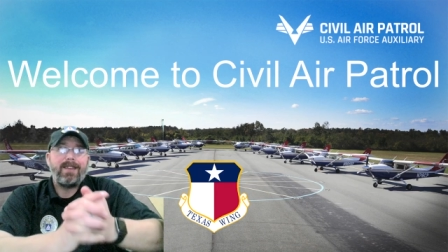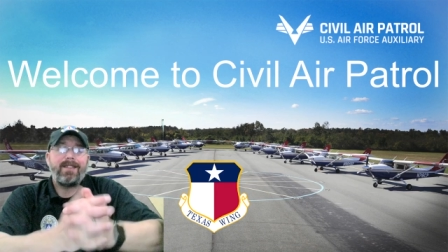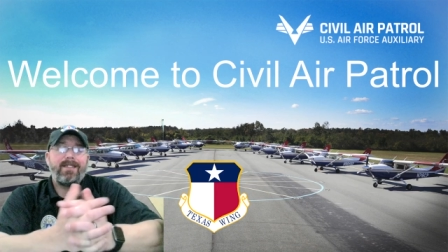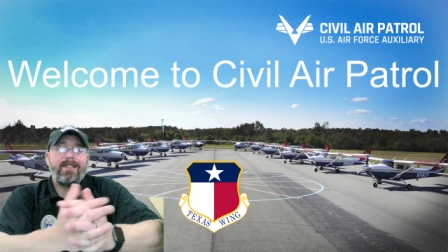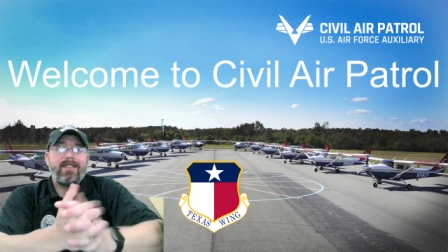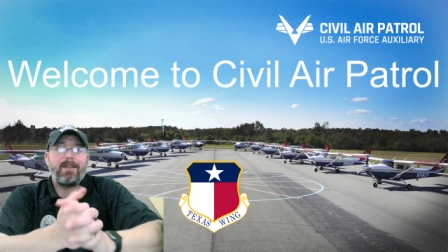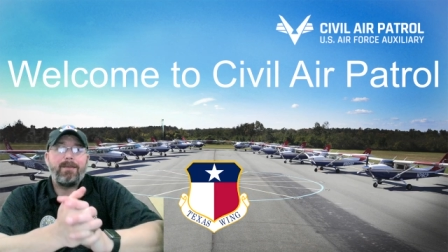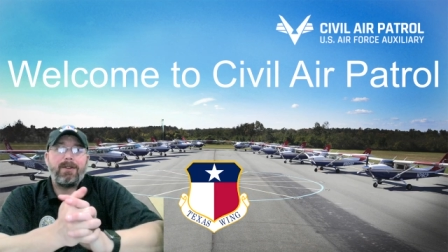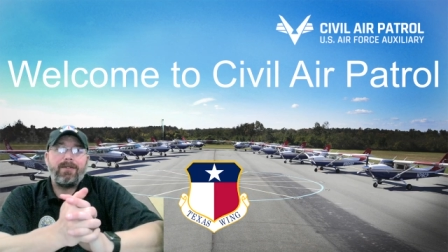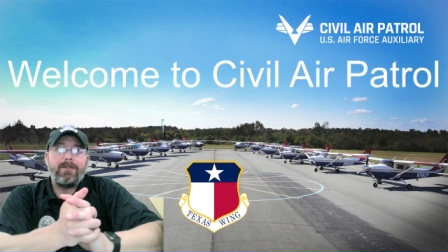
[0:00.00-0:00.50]

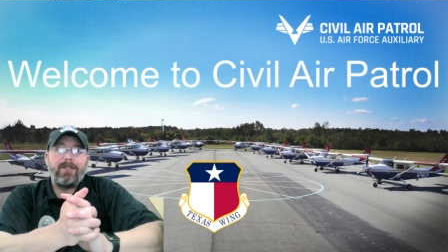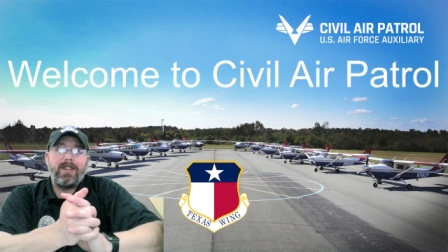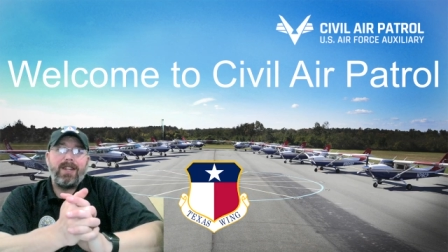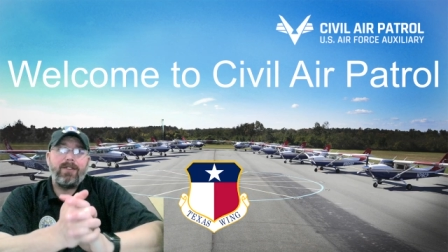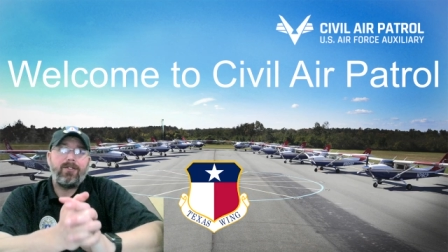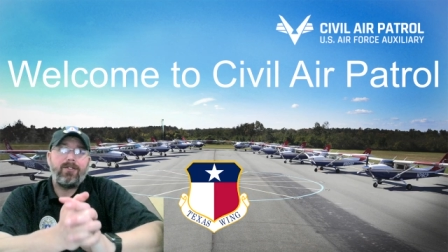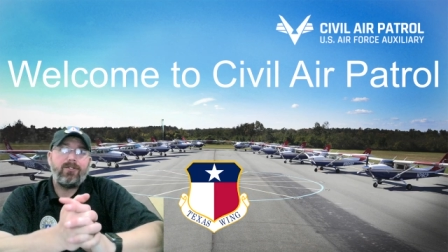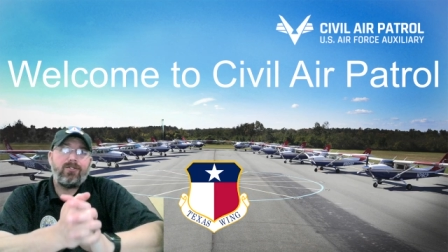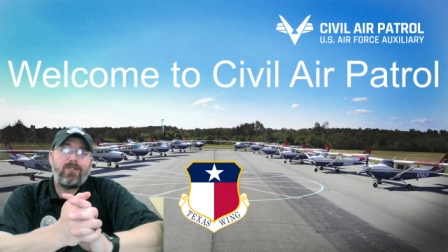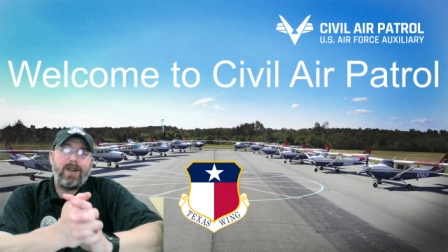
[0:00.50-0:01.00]
some of
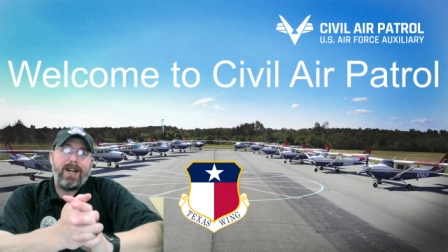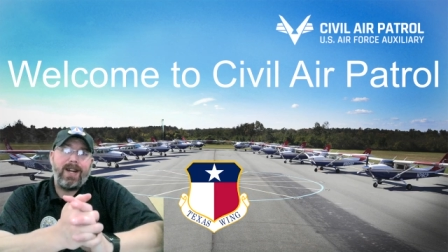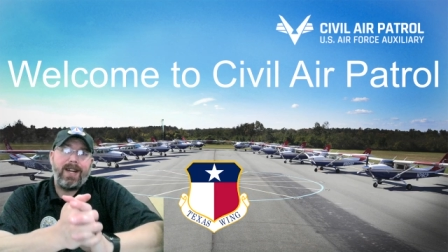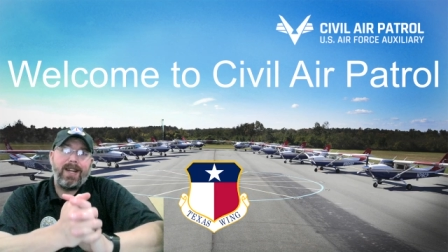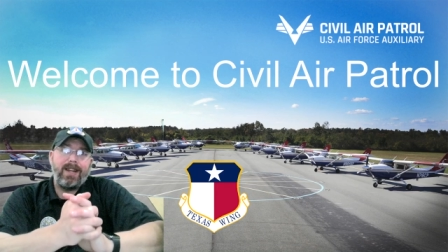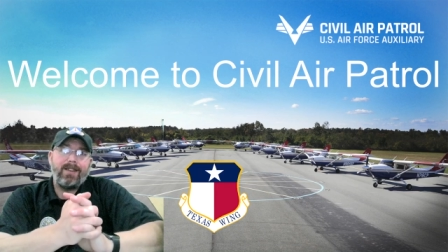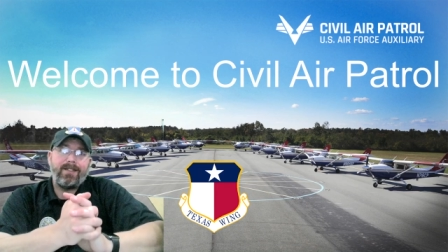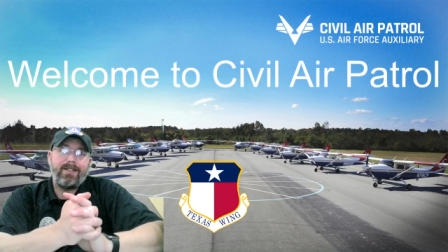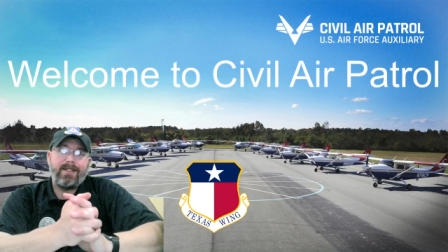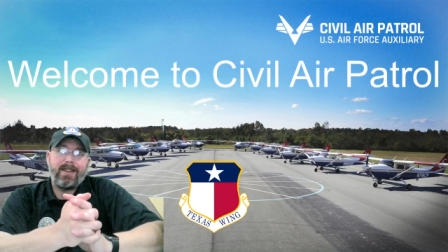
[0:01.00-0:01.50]
these
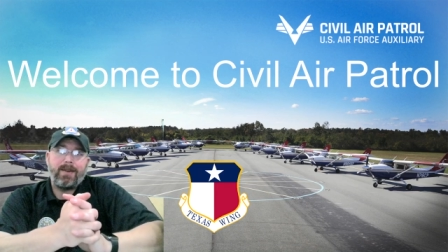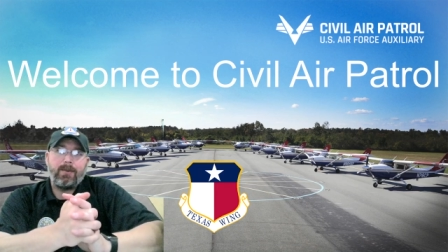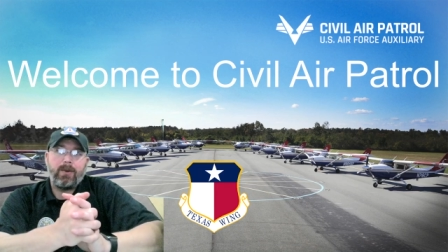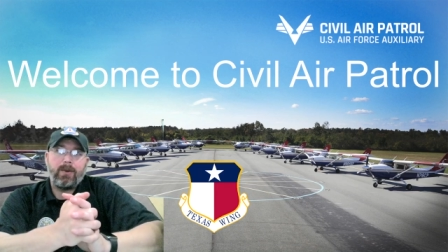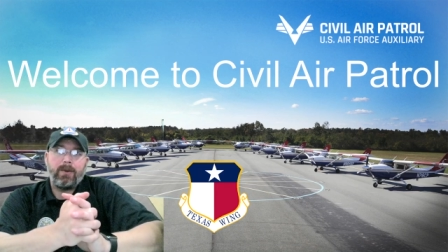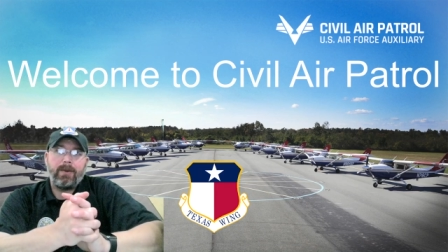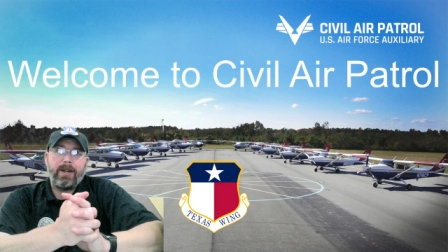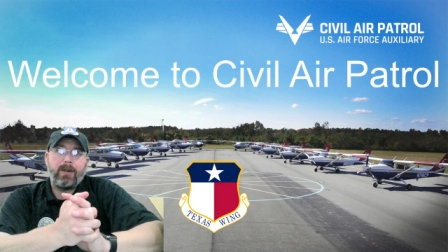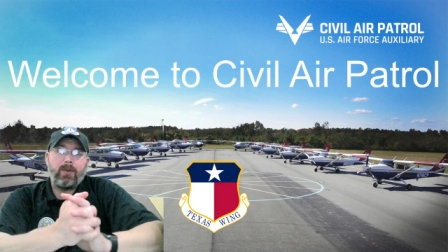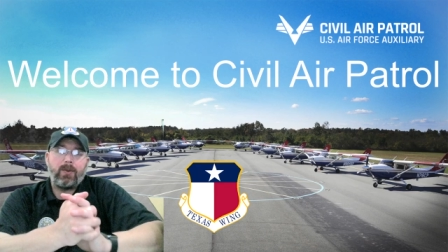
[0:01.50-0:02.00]
trainings that
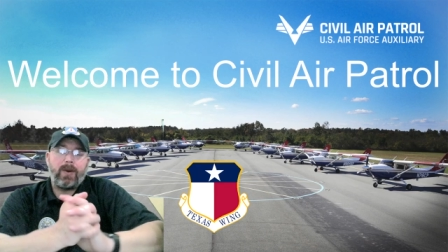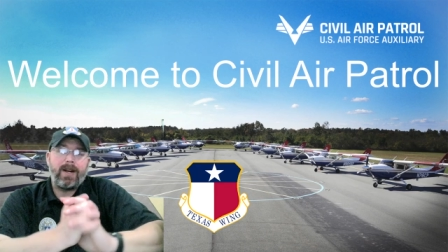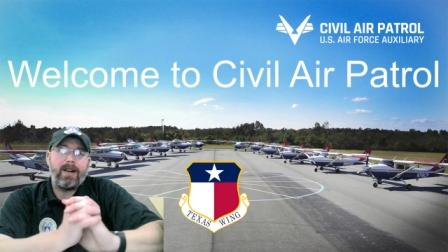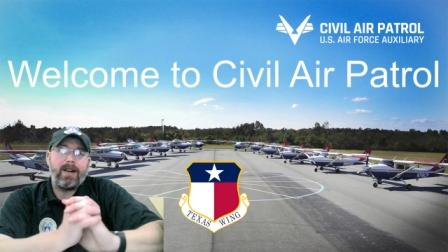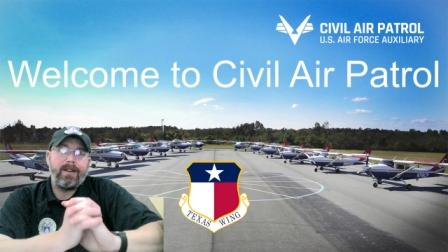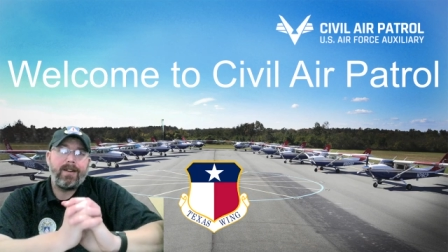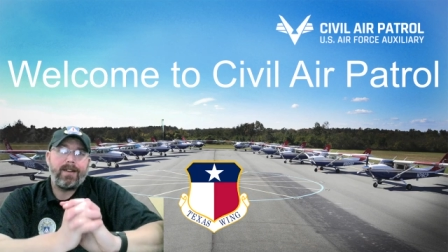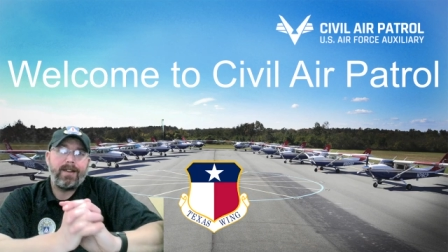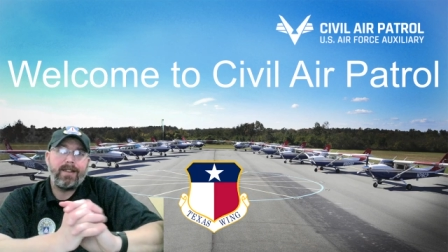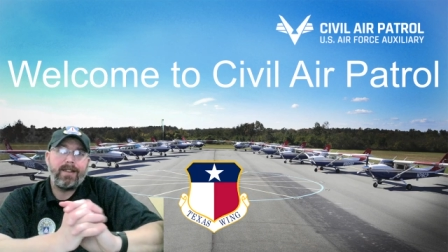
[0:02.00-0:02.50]
were
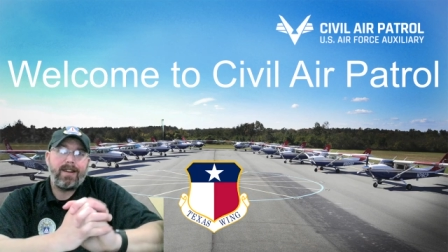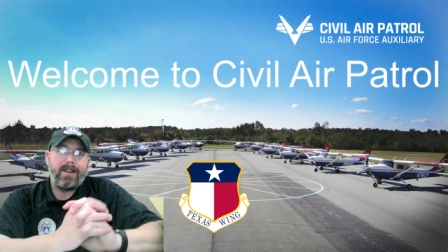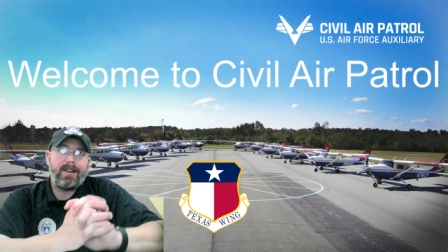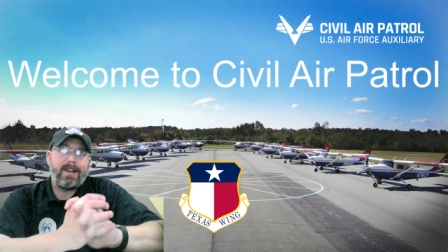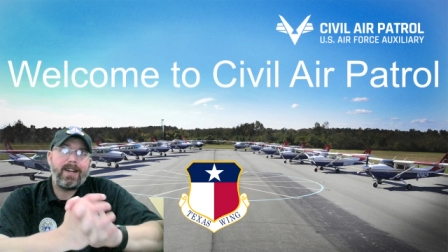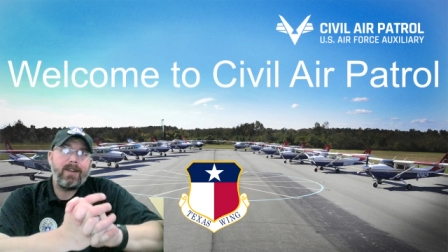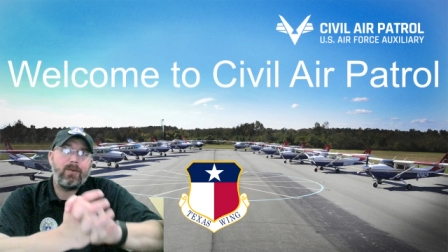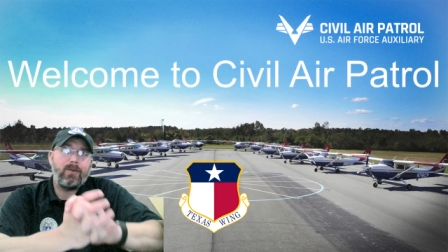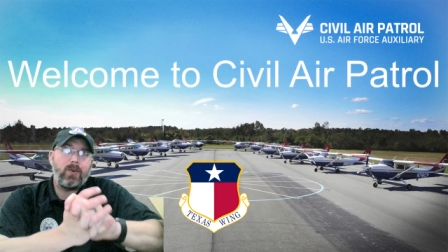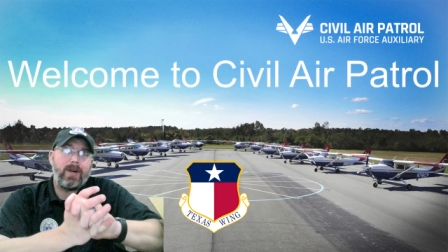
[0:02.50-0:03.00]
required
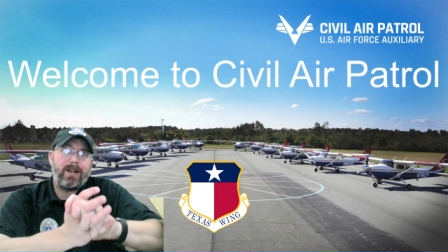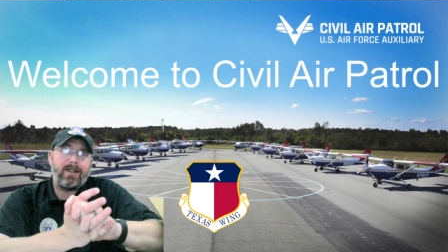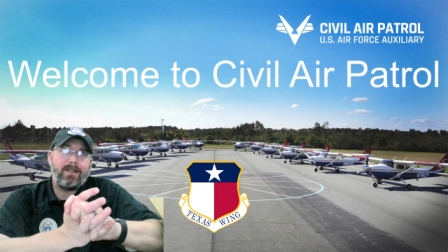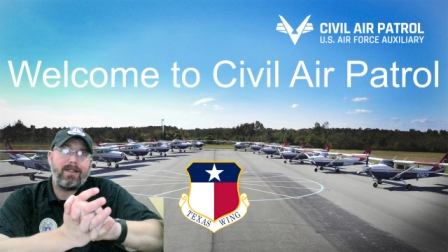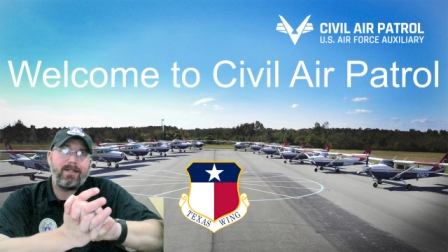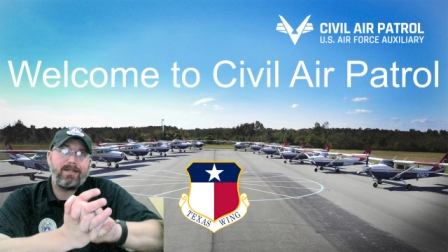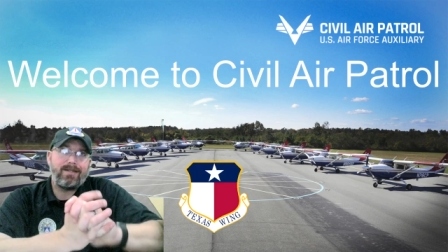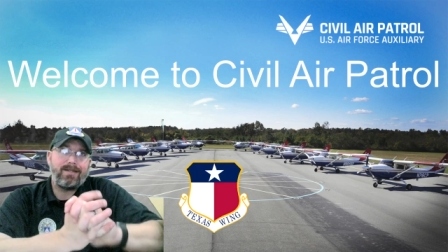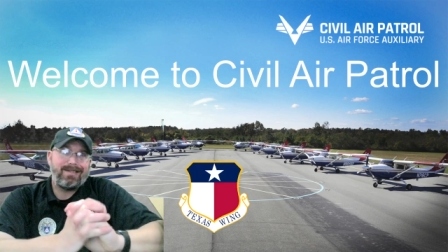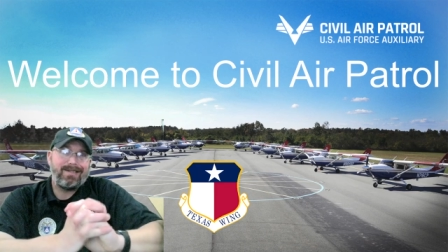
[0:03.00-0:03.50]
online,
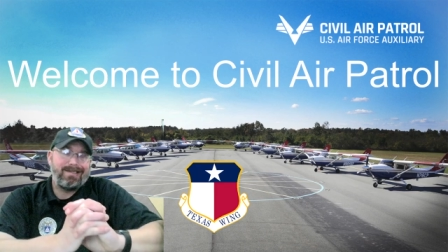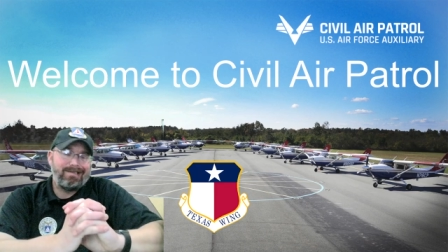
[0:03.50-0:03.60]
well,